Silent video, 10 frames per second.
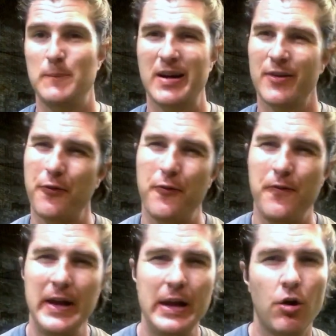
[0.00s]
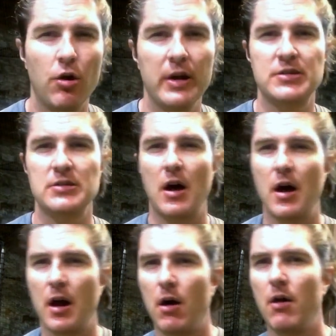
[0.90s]
Because feel is
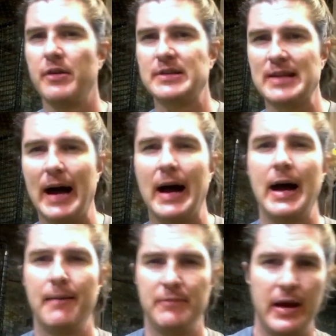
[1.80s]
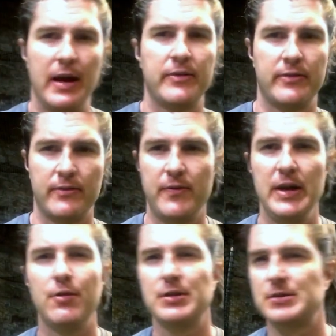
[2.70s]
not all the time, yes,
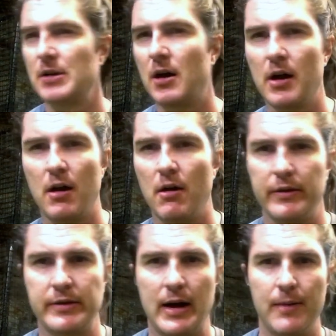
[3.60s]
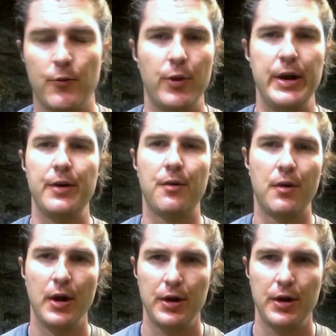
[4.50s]
feel is not all the time real.